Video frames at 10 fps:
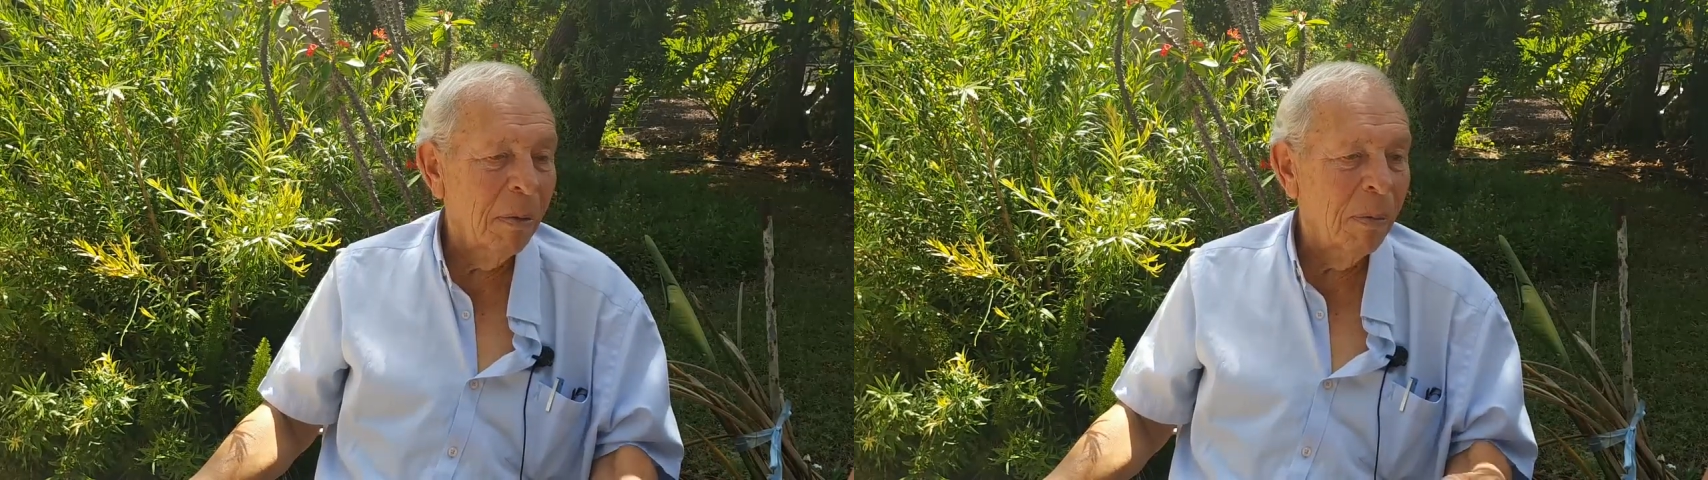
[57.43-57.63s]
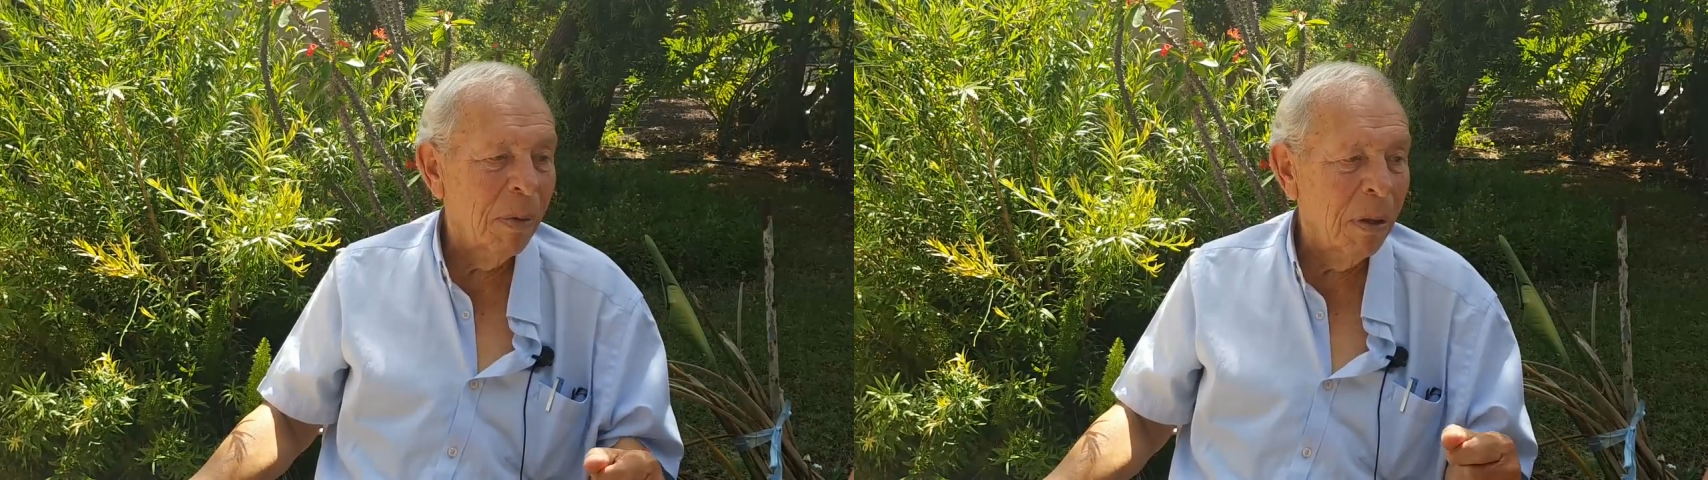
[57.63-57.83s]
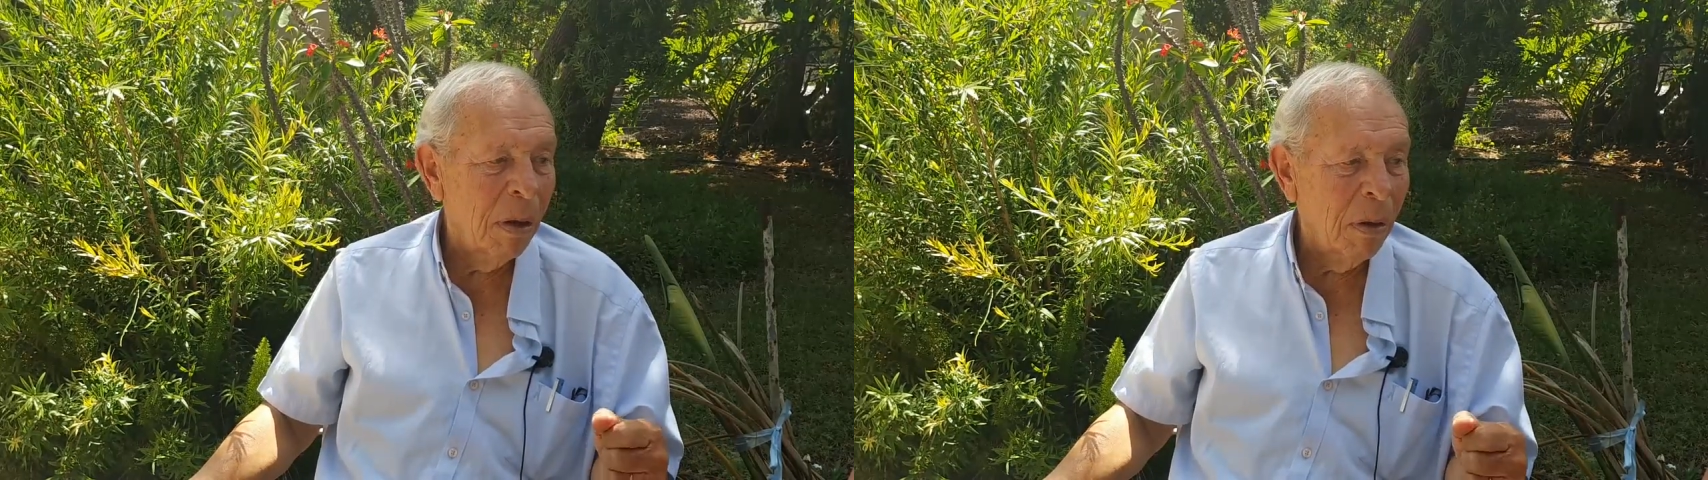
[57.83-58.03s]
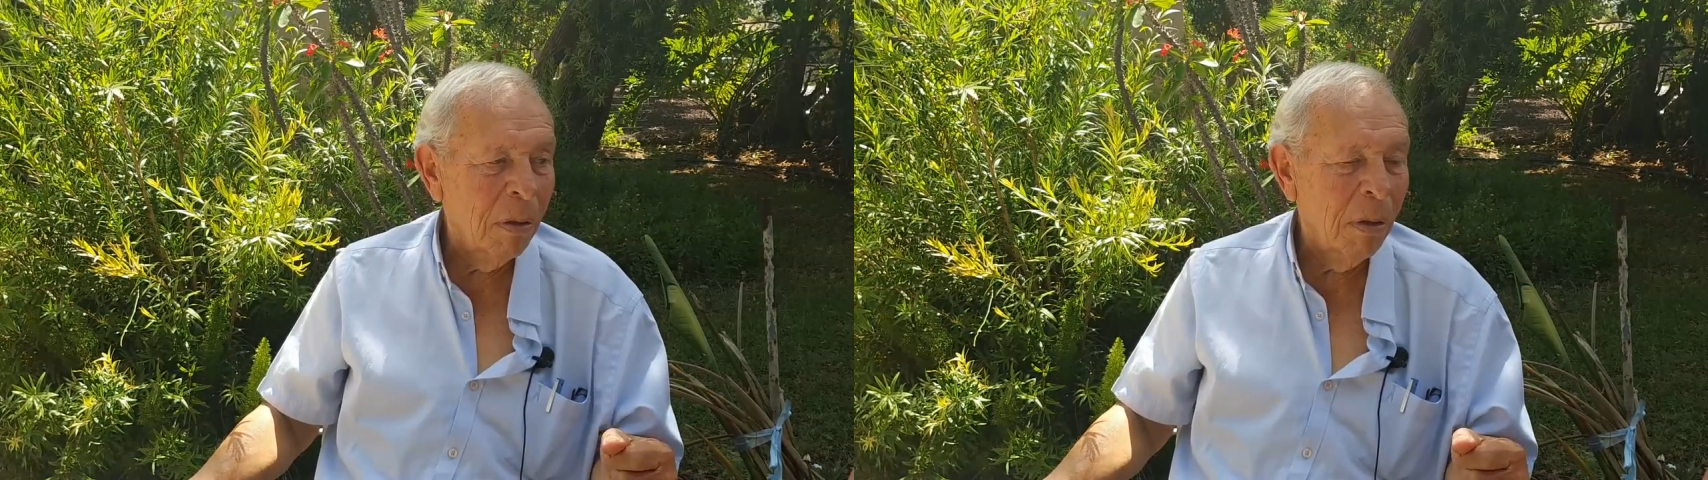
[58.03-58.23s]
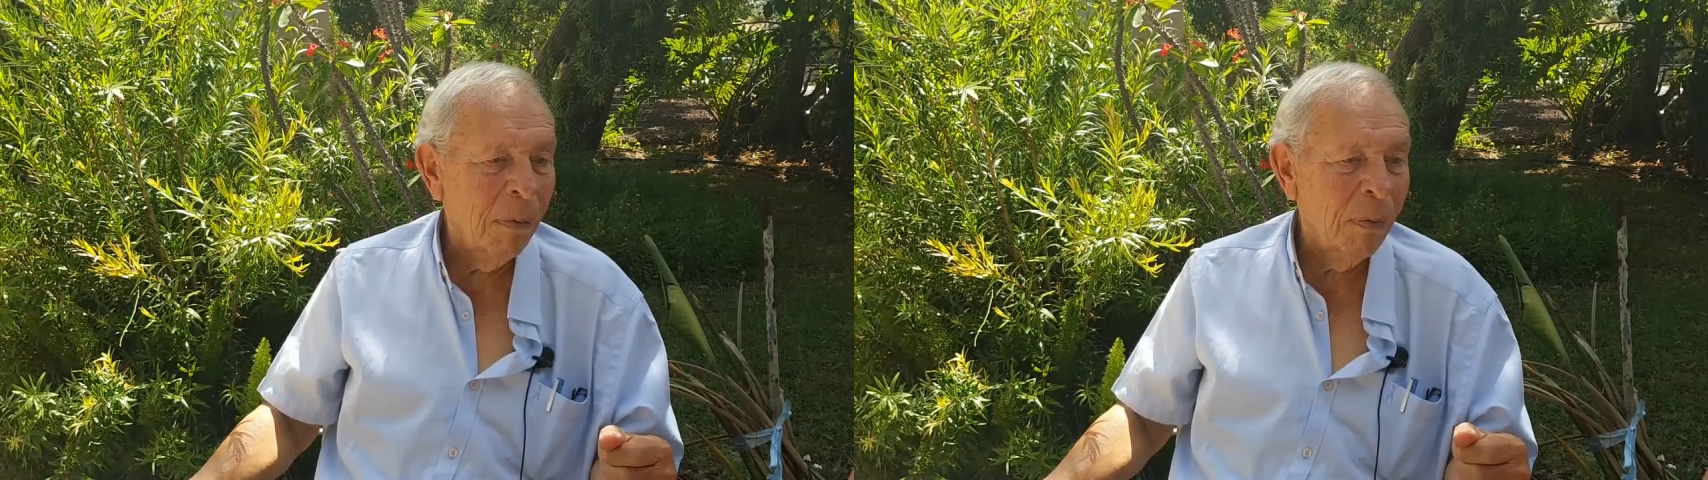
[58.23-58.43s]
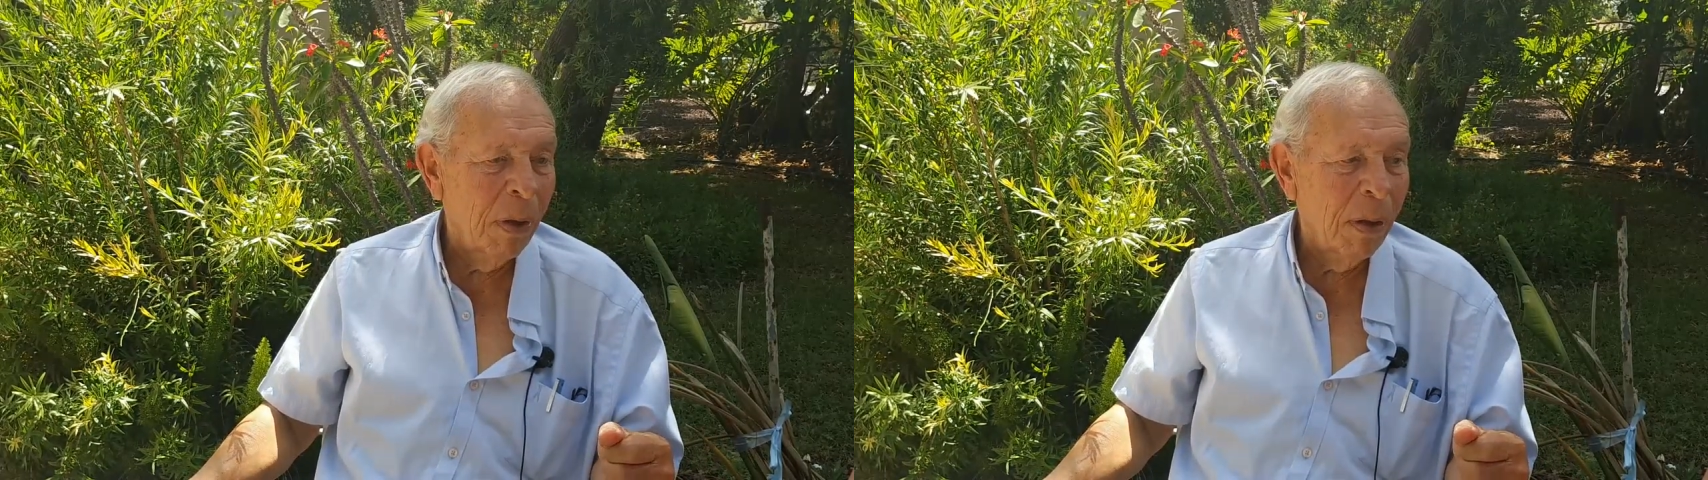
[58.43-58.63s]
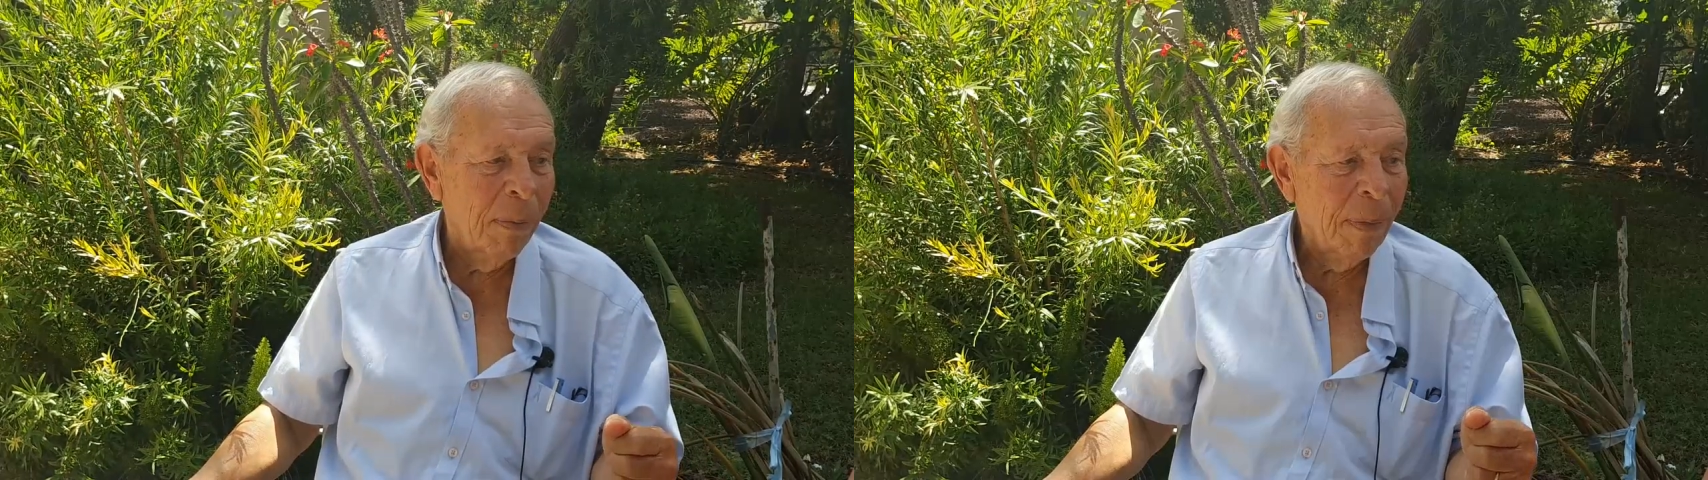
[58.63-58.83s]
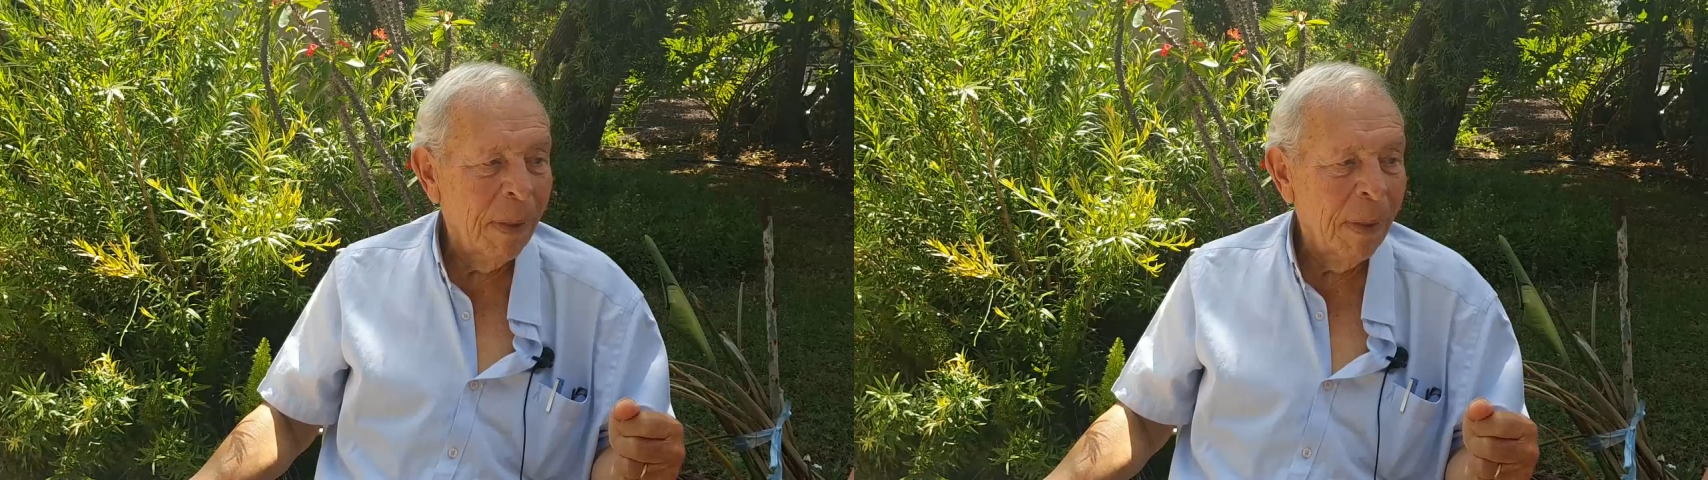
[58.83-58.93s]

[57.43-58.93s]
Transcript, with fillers: with a lot of